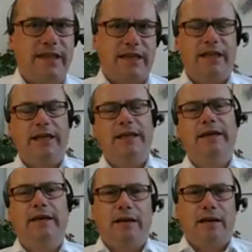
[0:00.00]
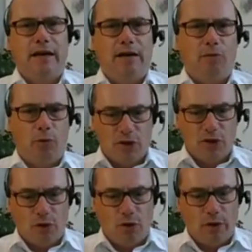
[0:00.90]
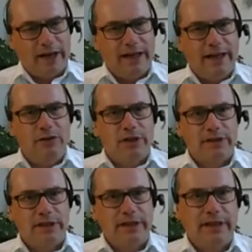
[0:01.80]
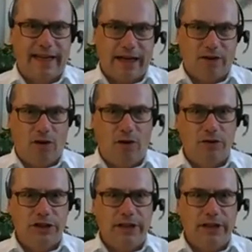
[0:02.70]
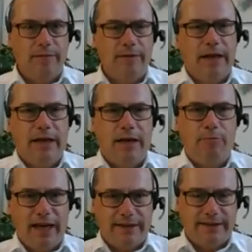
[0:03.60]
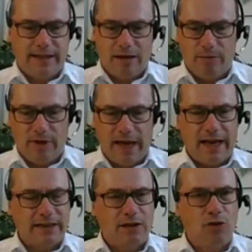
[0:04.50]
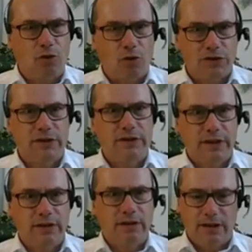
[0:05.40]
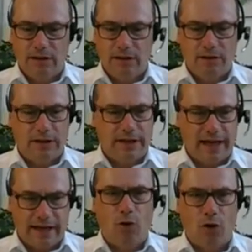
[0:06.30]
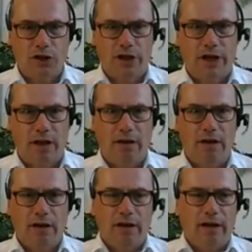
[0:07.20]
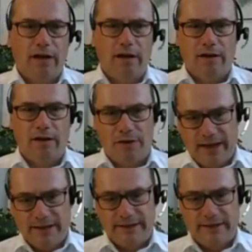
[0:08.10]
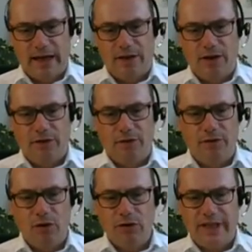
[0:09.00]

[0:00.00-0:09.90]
he was already interested in technology. He made some extra courses in technological things. And in those